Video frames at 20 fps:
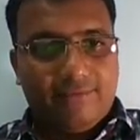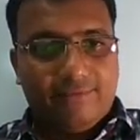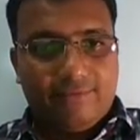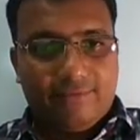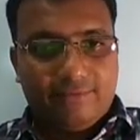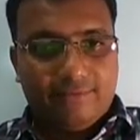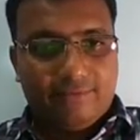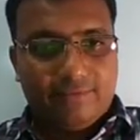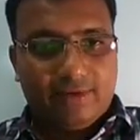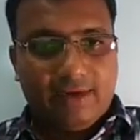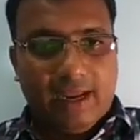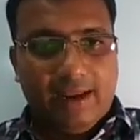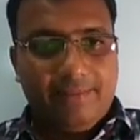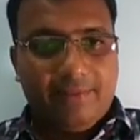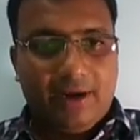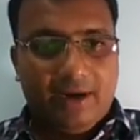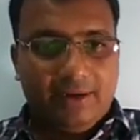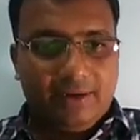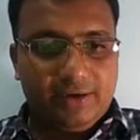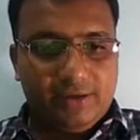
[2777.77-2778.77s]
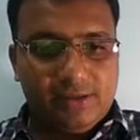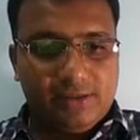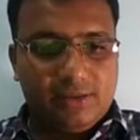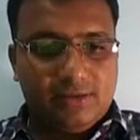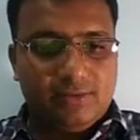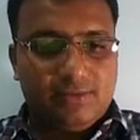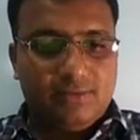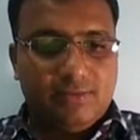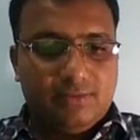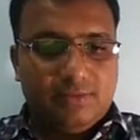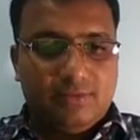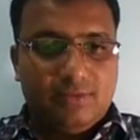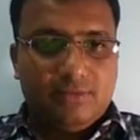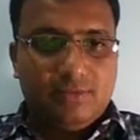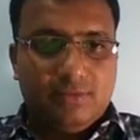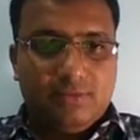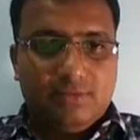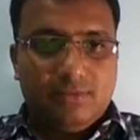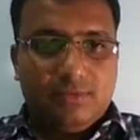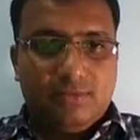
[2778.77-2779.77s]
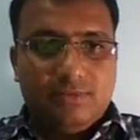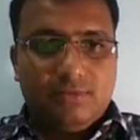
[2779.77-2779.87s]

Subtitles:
We can have typewriters